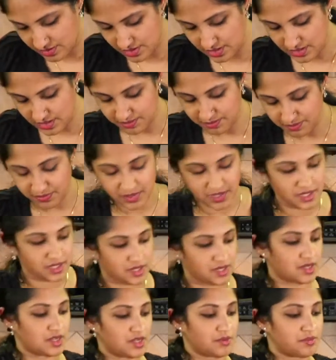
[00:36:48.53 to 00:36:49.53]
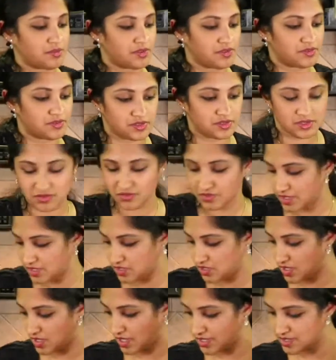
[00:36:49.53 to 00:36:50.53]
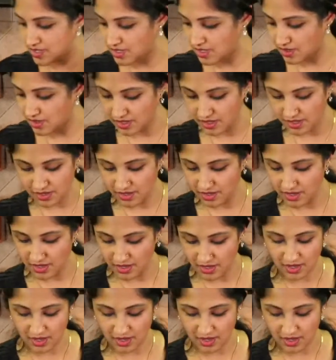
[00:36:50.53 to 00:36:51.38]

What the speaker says: Just put a couple of those green chilies in there